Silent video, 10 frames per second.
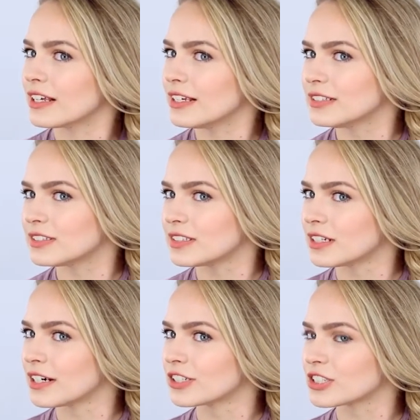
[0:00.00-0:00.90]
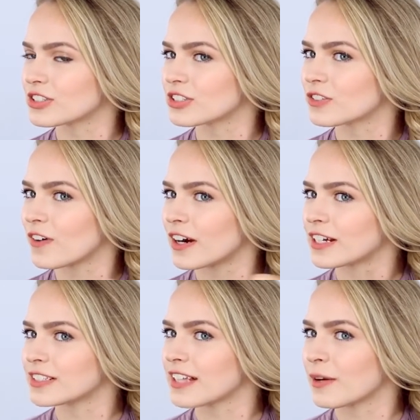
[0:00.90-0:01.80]
easier just as far
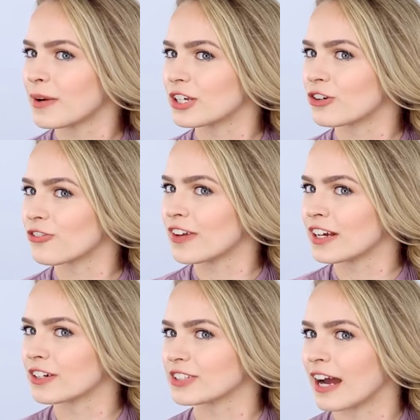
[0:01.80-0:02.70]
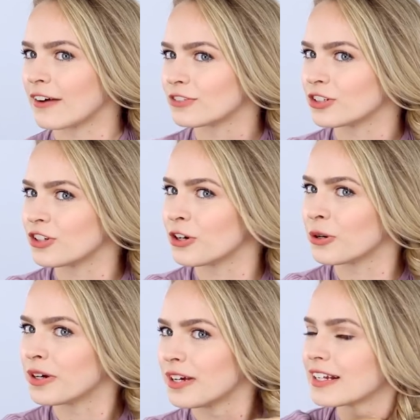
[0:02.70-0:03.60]
as like what your fingers have to
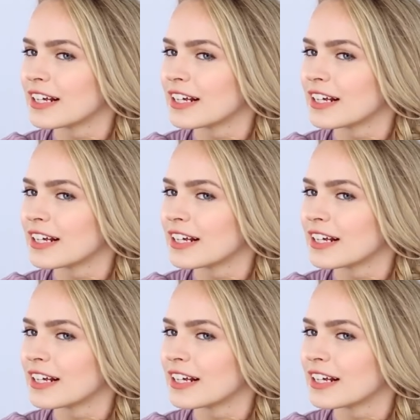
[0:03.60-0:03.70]
do.